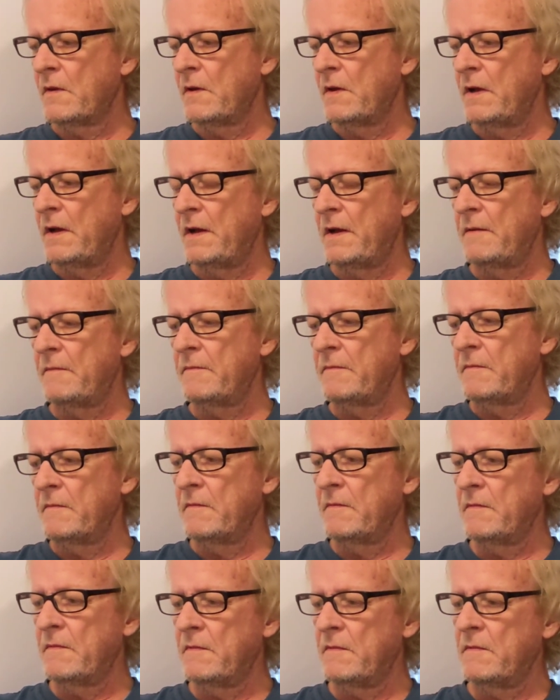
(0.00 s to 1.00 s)

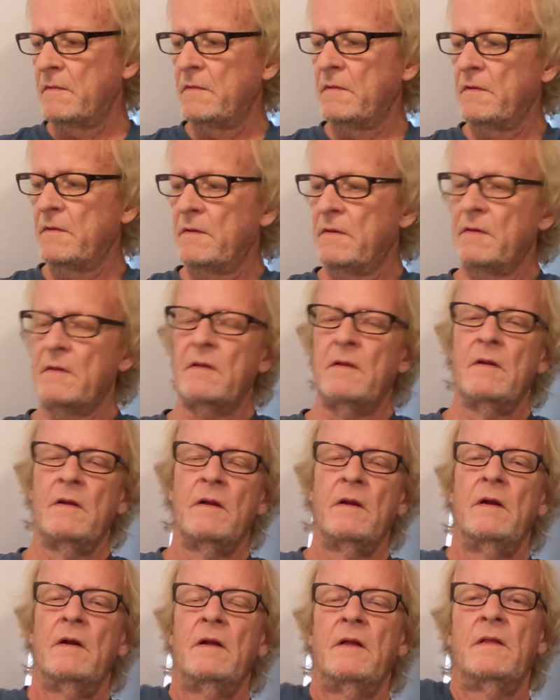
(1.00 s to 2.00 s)
and
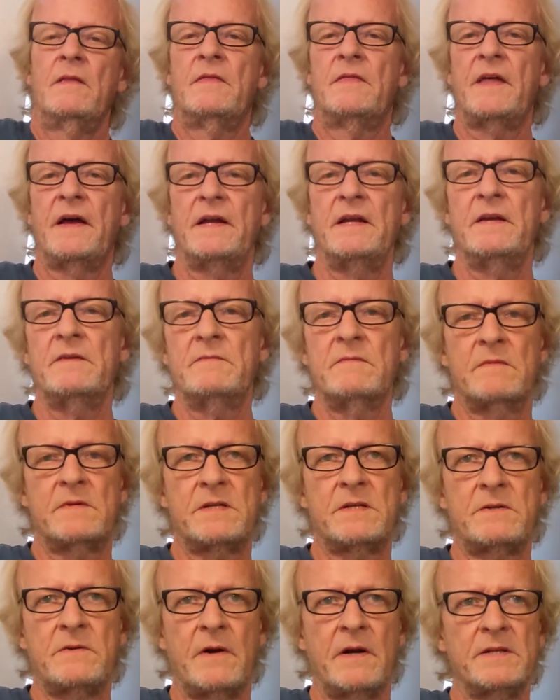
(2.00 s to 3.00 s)
they
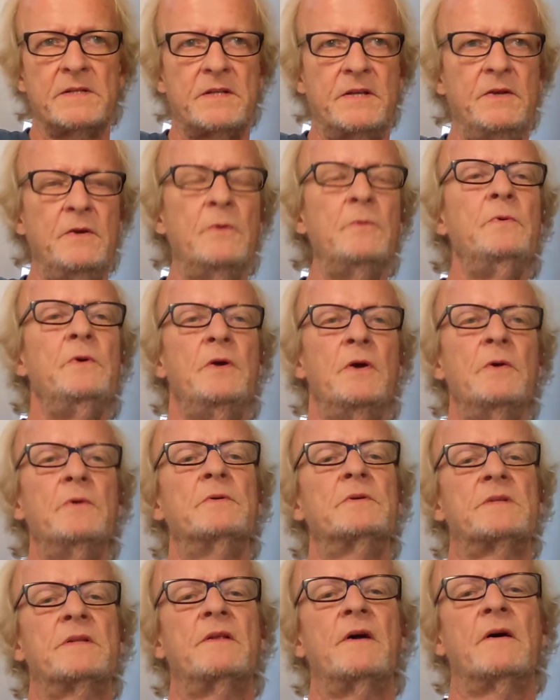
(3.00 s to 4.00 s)
stress you
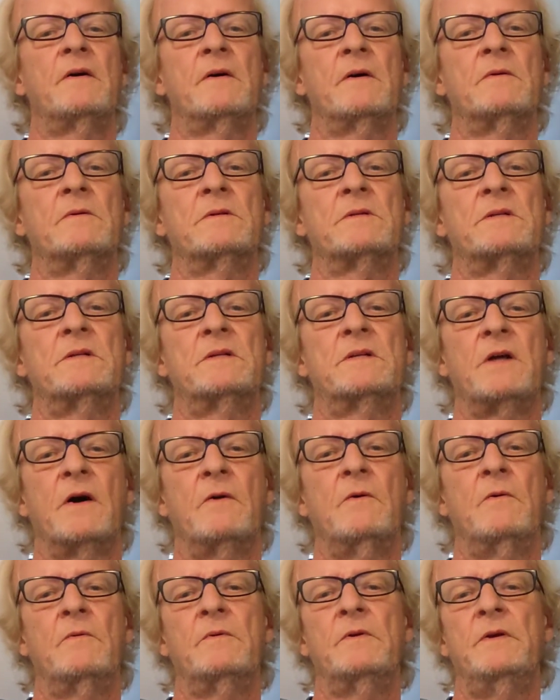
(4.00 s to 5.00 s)
use those.
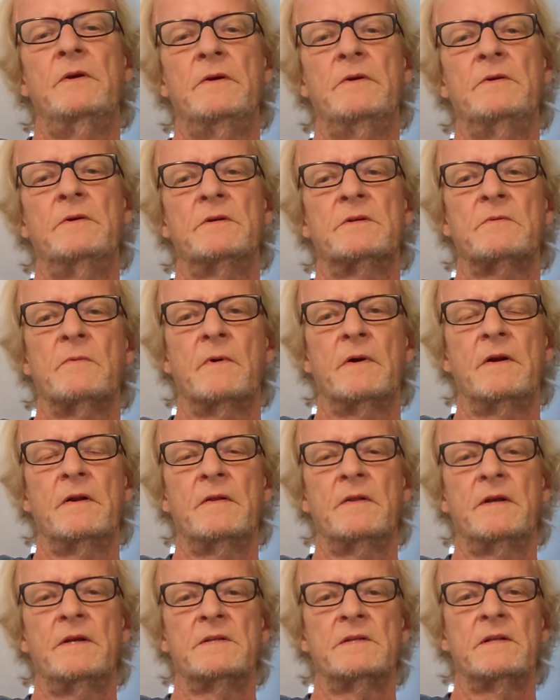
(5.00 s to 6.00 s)
Don't use one
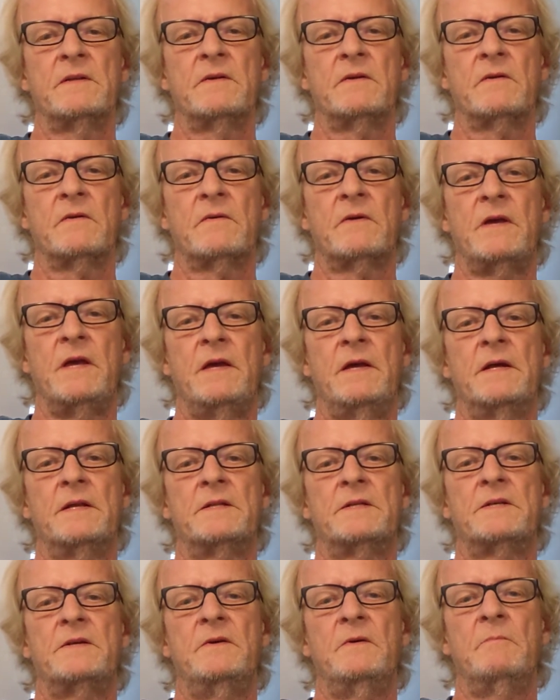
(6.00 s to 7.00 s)
of these little
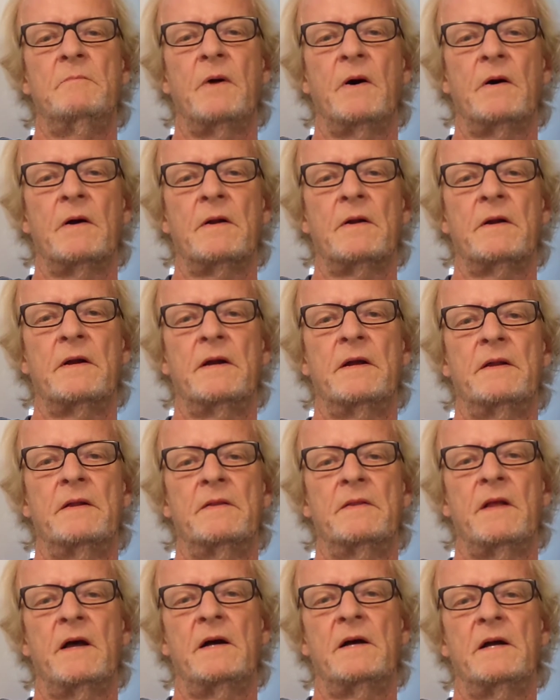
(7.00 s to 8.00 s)
kits you bought,
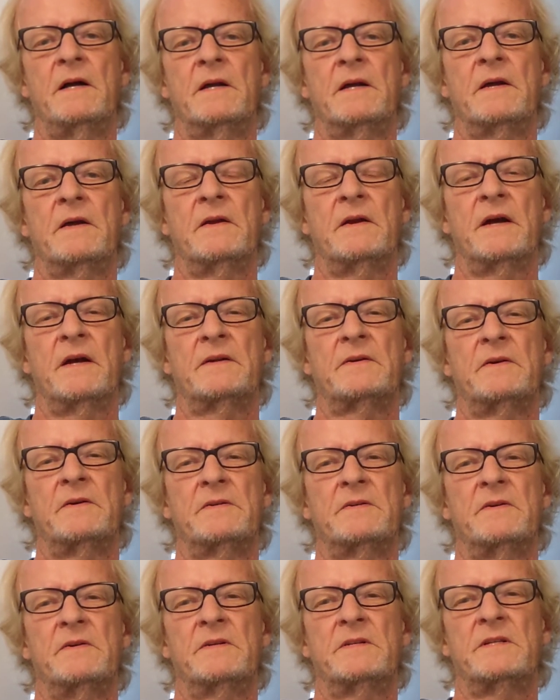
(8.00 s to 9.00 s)
inline
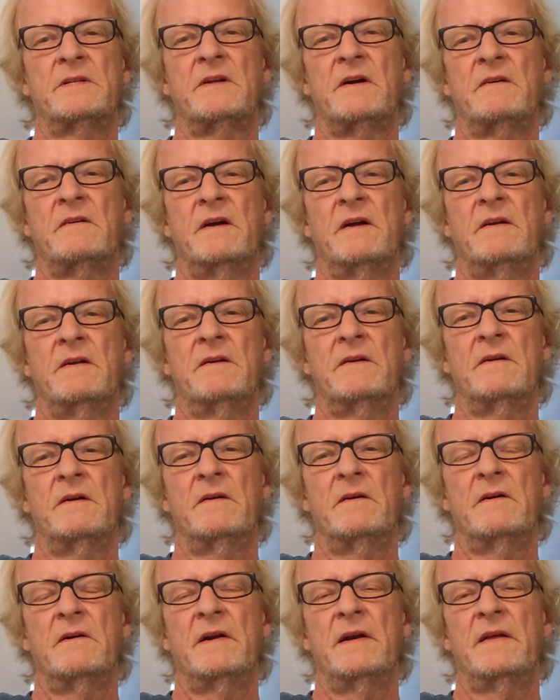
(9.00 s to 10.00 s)
connectors or stuff
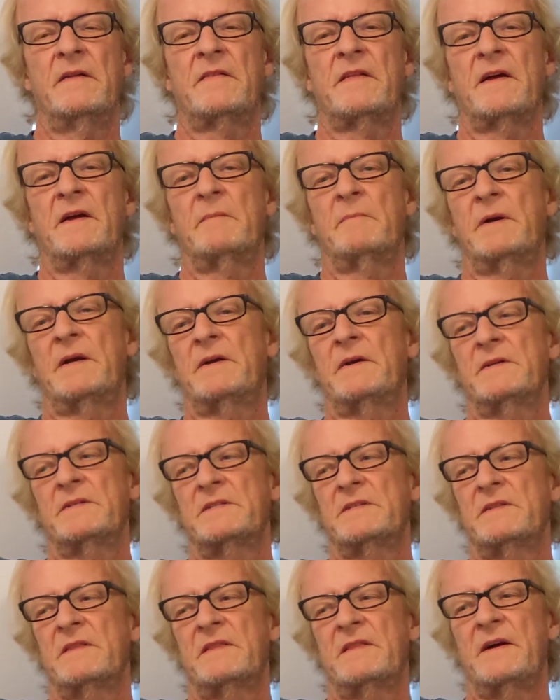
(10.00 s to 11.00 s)
or anything,
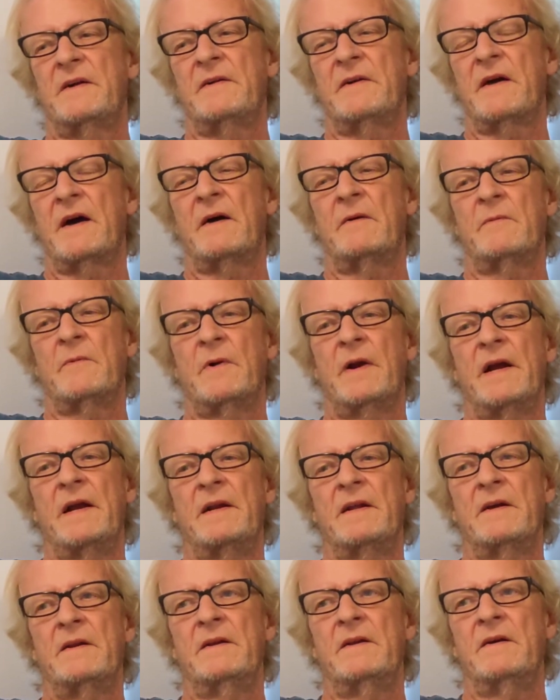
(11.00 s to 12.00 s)
because they're not
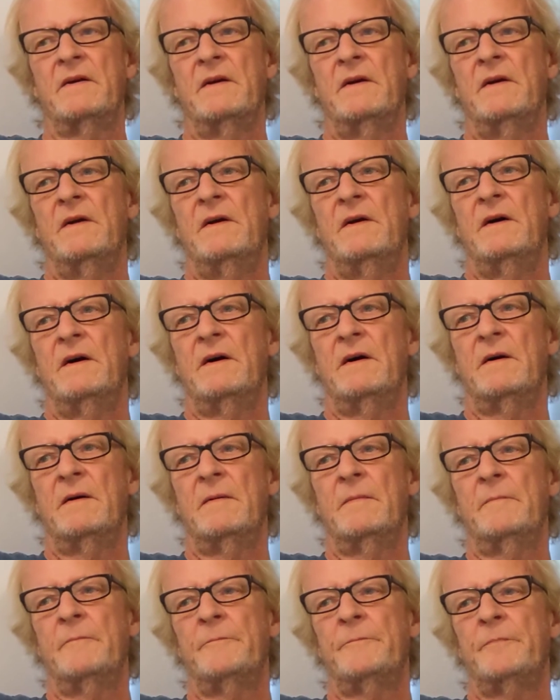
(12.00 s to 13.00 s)
rated.
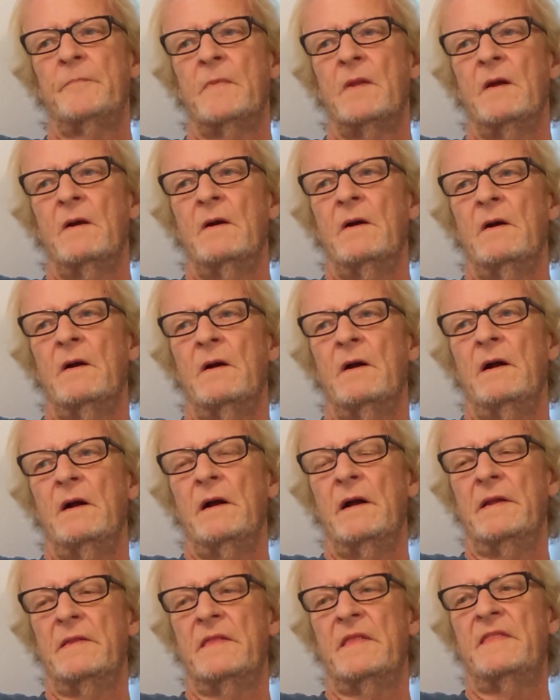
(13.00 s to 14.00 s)
Um,
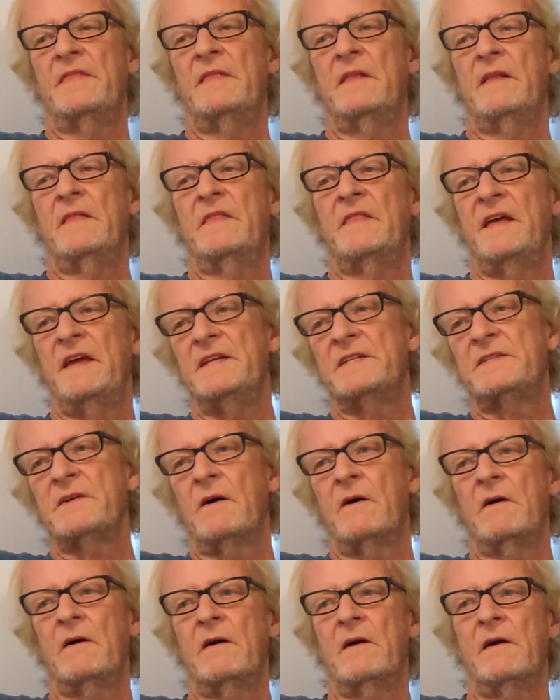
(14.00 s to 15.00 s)
and these
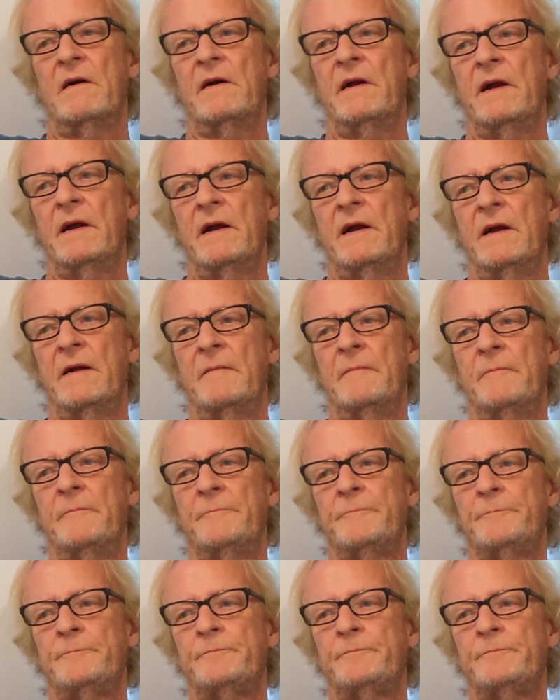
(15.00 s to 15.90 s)
are, and